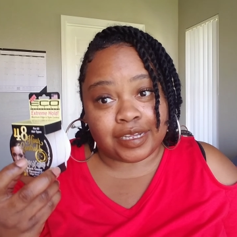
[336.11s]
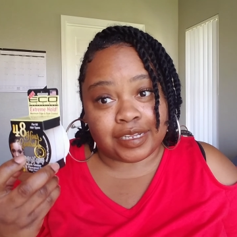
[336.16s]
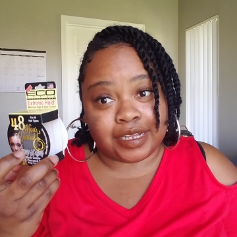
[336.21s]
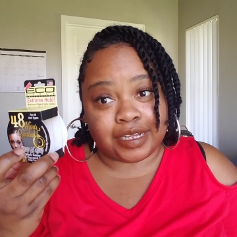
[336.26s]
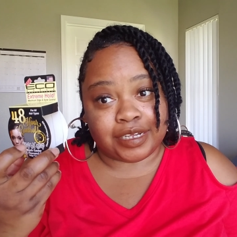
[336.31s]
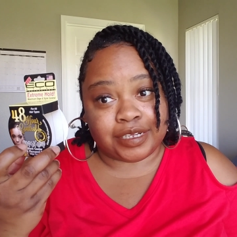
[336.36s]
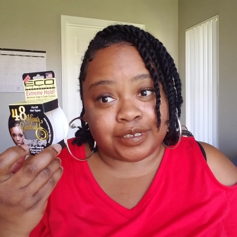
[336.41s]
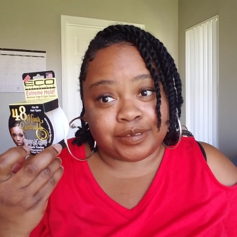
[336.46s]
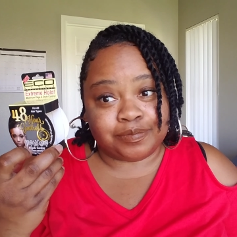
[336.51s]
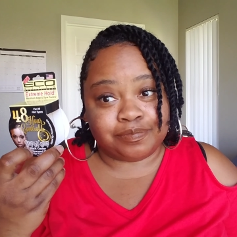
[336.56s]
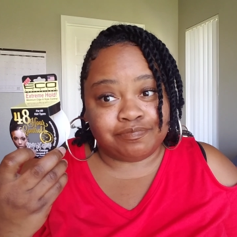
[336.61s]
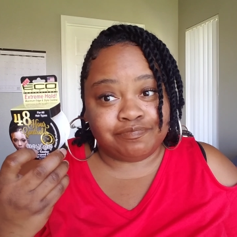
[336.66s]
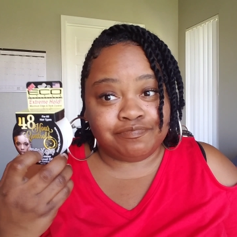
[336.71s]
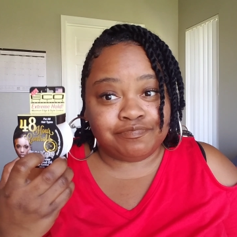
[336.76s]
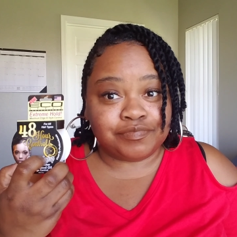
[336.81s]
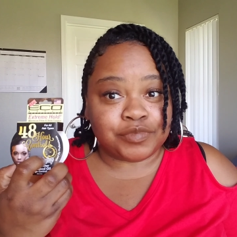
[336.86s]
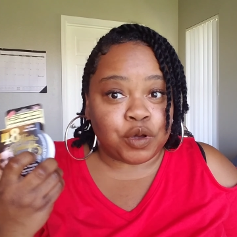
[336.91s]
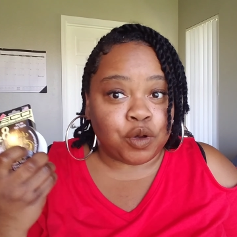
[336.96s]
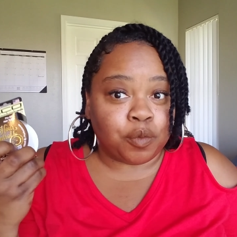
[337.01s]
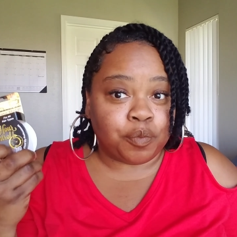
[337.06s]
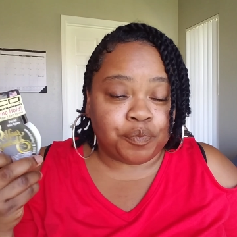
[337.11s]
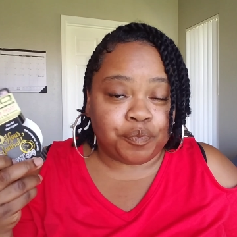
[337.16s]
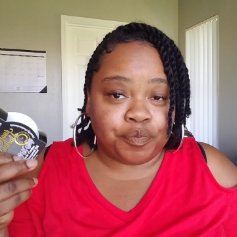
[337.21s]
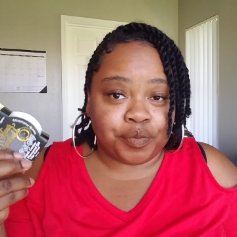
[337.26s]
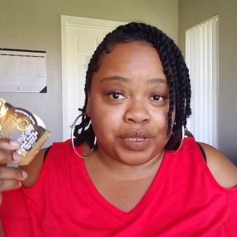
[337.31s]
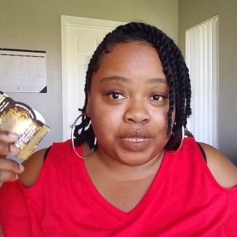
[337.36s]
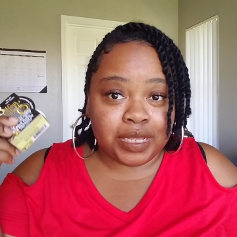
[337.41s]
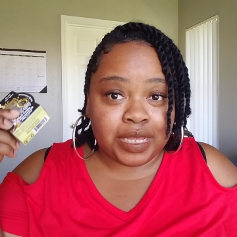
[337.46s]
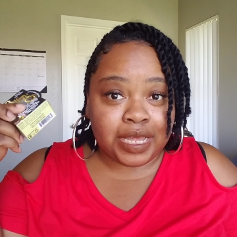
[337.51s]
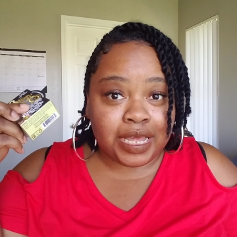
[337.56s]
Um, hope
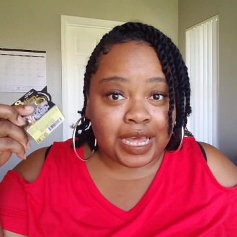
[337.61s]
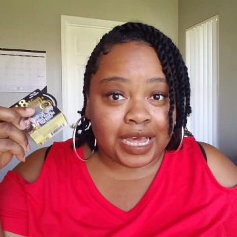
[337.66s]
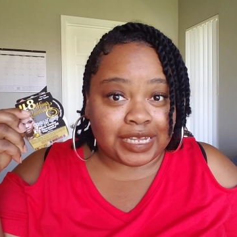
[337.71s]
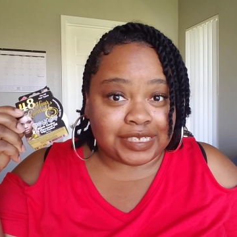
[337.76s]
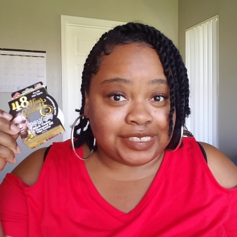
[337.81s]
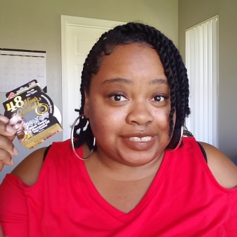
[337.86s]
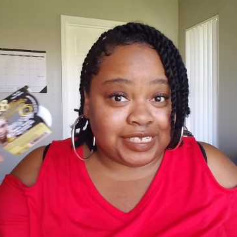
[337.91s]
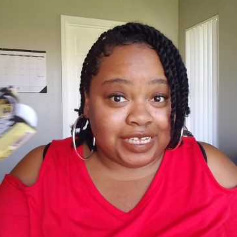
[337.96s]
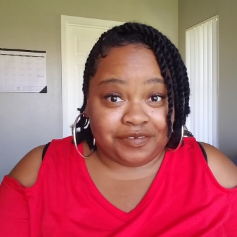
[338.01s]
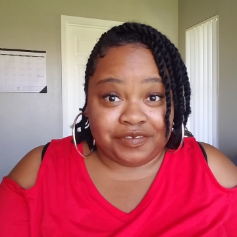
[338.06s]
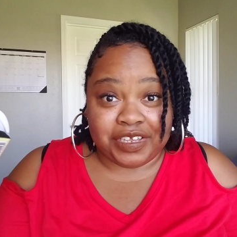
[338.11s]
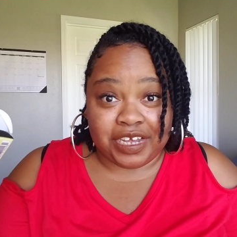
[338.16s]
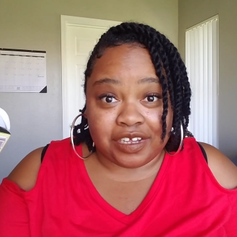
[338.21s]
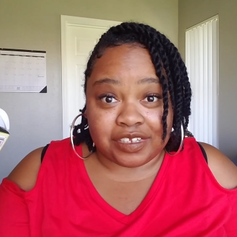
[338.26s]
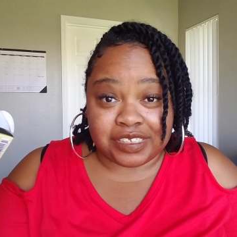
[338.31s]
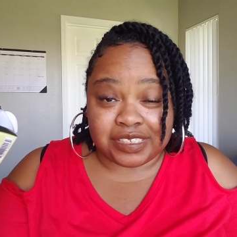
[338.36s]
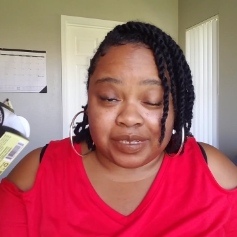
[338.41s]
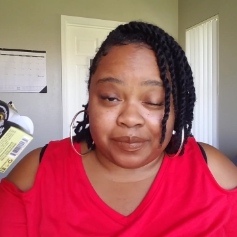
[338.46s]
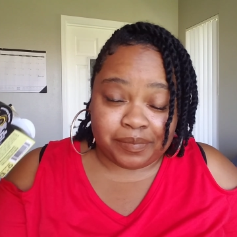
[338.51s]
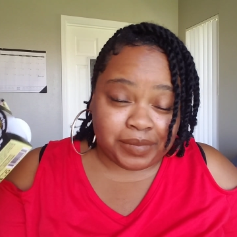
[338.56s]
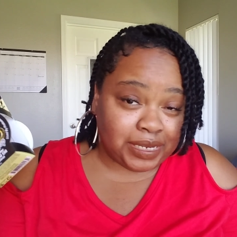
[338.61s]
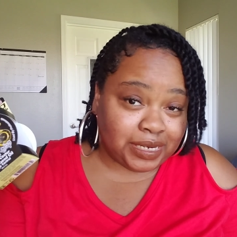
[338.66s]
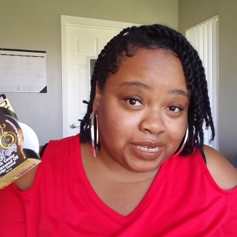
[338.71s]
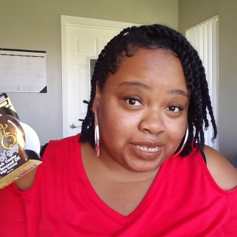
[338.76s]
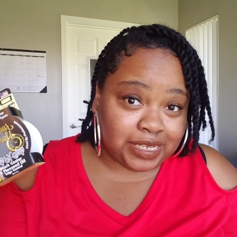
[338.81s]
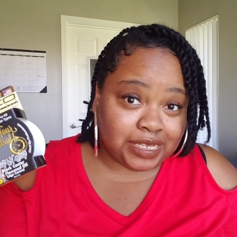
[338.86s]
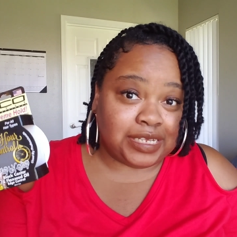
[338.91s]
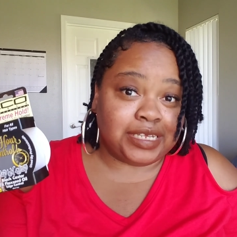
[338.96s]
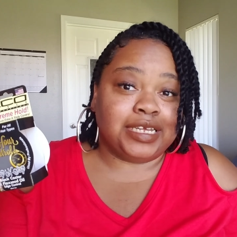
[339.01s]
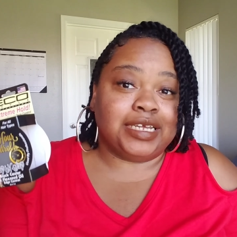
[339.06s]
I saved y'all some
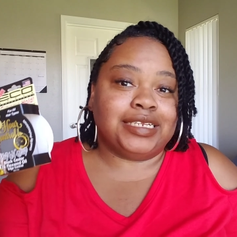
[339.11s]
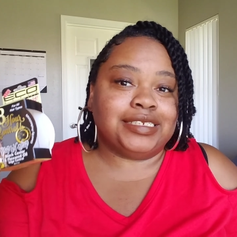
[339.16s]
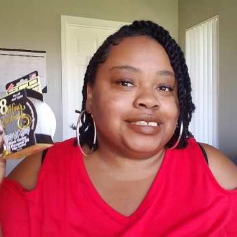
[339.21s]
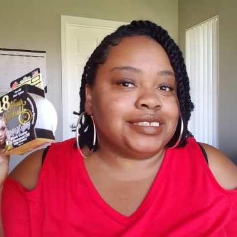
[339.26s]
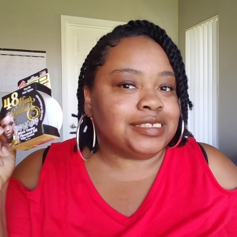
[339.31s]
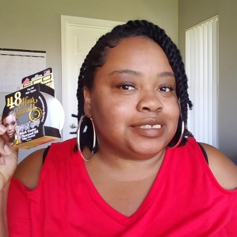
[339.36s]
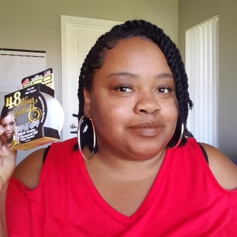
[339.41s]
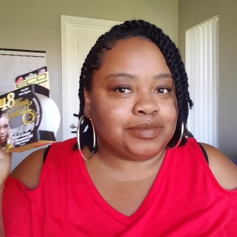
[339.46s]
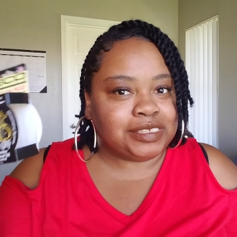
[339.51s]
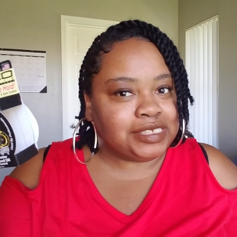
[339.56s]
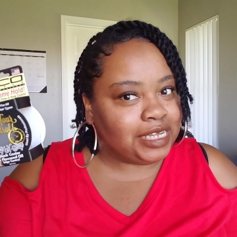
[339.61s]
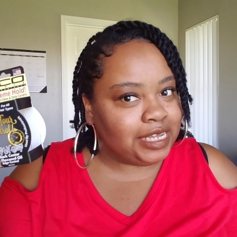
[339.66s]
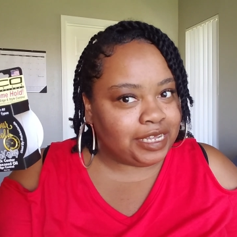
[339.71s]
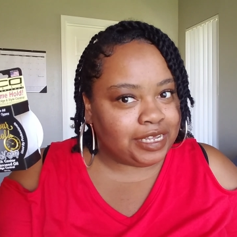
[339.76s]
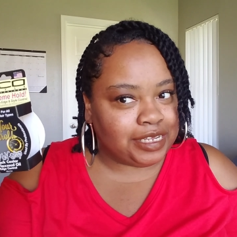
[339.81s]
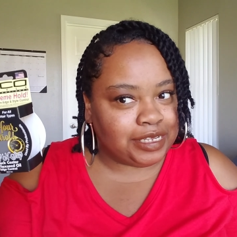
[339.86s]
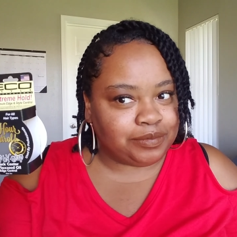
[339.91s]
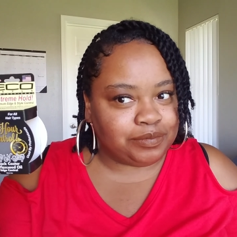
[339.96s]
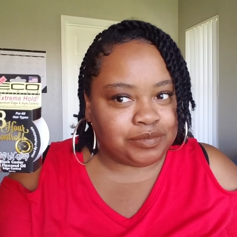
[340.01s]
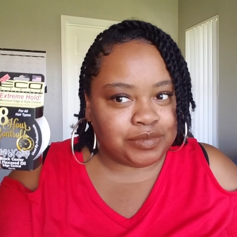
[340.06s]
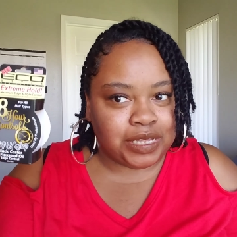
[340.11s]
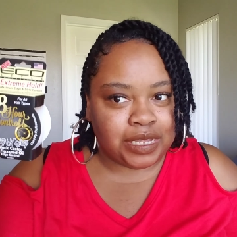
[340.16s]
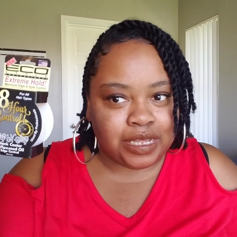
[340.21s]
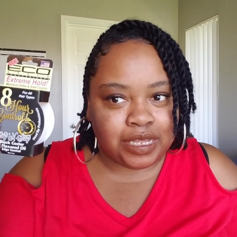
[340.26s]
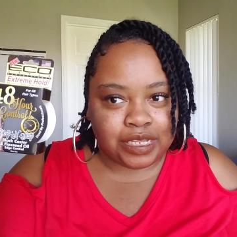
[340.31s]
money and some time.